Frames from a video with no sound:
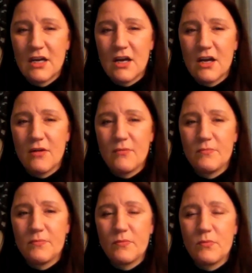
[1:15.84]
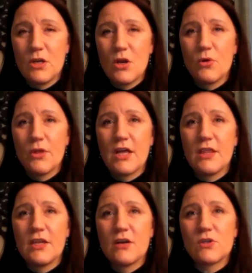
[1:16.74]

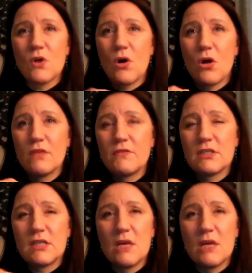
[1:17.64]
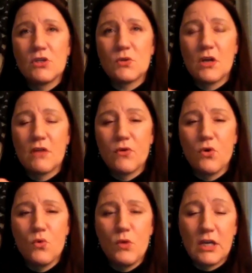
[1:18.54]
That there's all of this imagery of
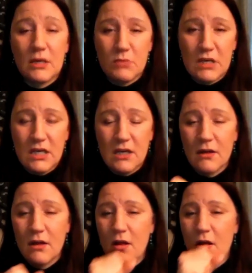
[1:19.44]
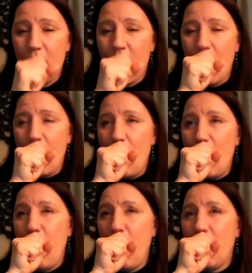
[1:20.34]
who we can be,
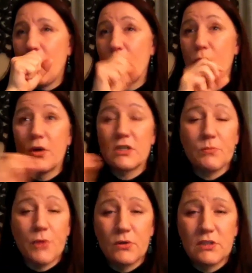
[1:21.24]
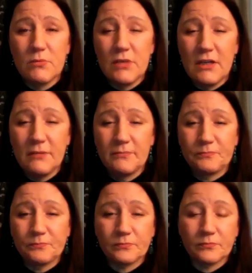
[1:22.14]
who we're supposed to be,
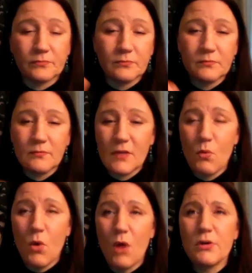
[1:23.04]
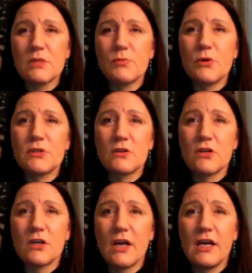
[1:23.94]
what we're supposed to
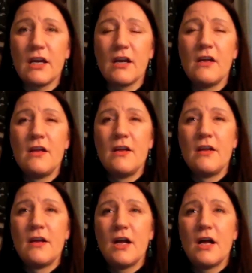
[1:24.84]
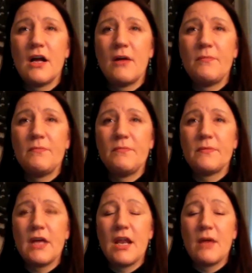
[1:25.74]
look like. And
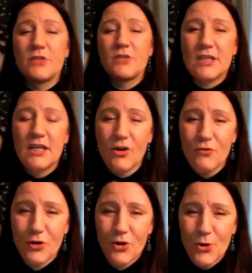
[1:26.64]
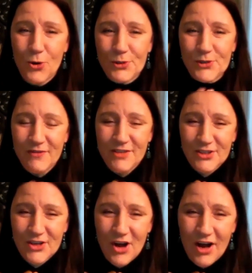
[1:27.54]
I'm just getting over a cold, so I have
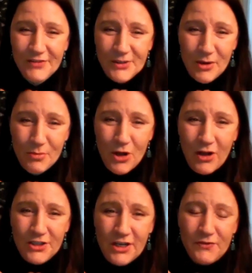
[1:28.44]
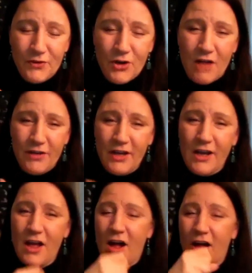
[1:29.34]
this cough, so I apologize for
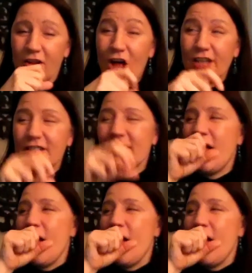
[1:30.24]
coughing a lot.